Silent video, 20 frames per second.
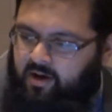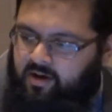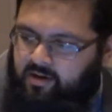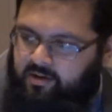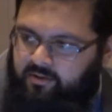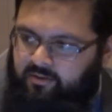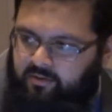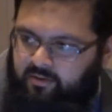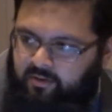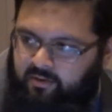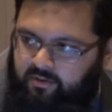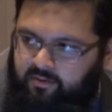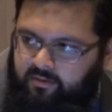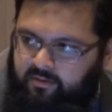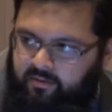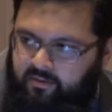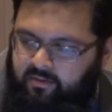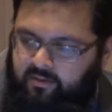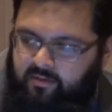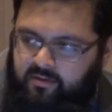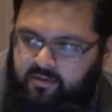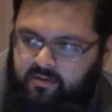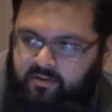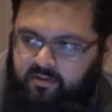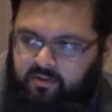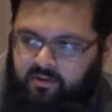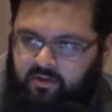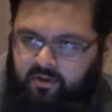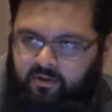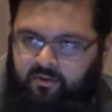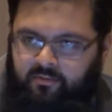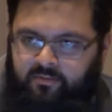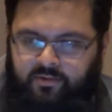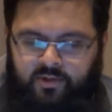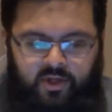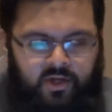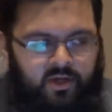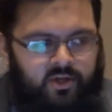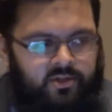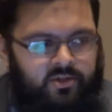arguing on, you
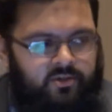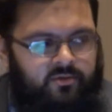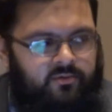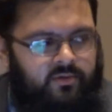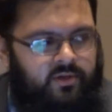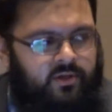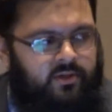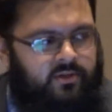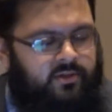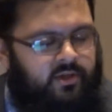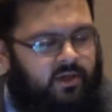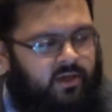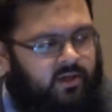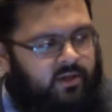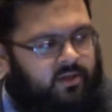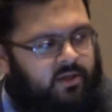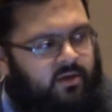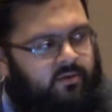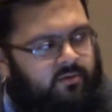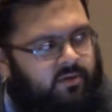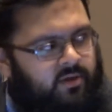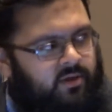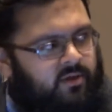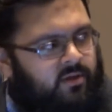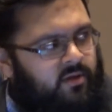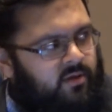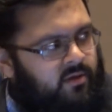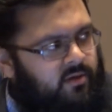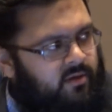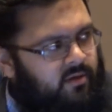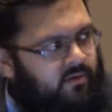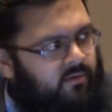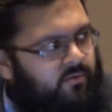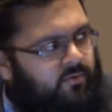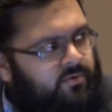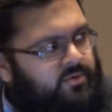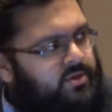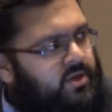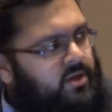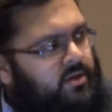know, tertiary, secondary,
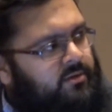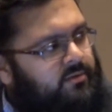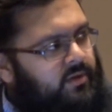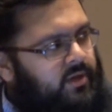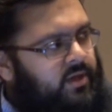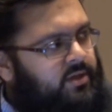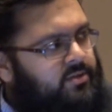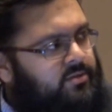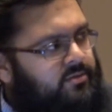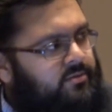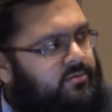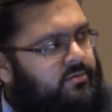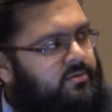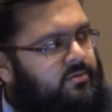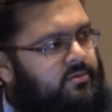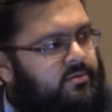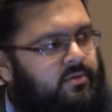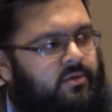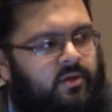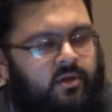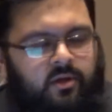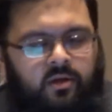quaternary issues